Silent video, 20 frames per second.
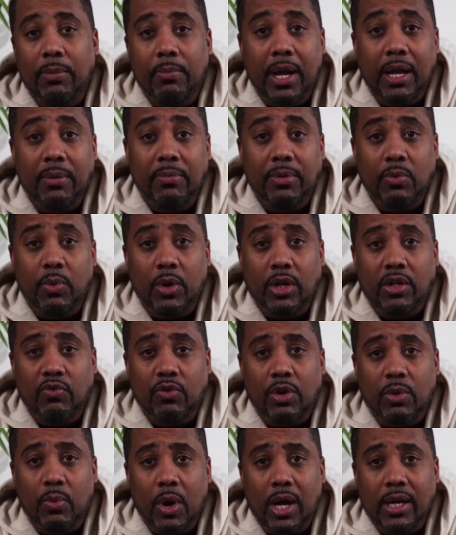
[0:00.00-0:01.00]
might be
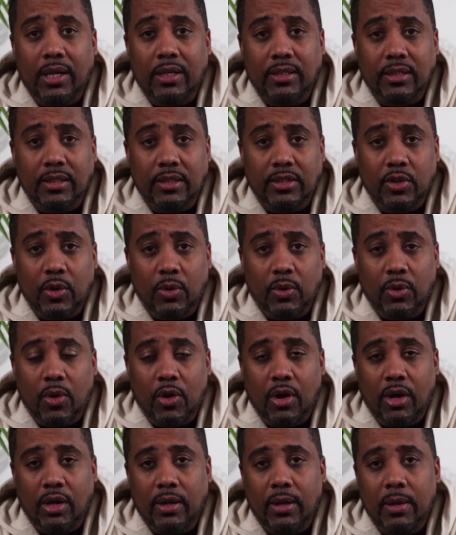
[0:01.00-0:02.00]
wondering why they took so
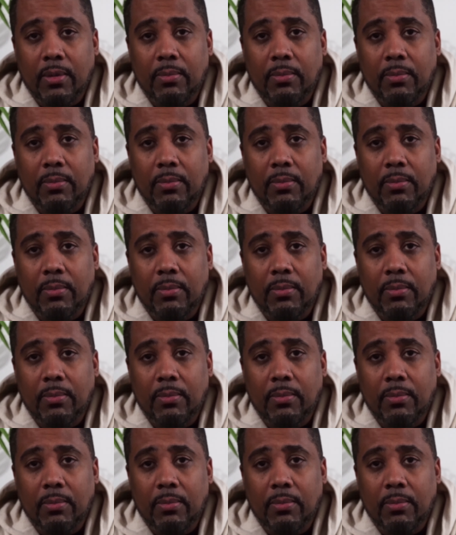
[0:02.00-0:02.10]
long,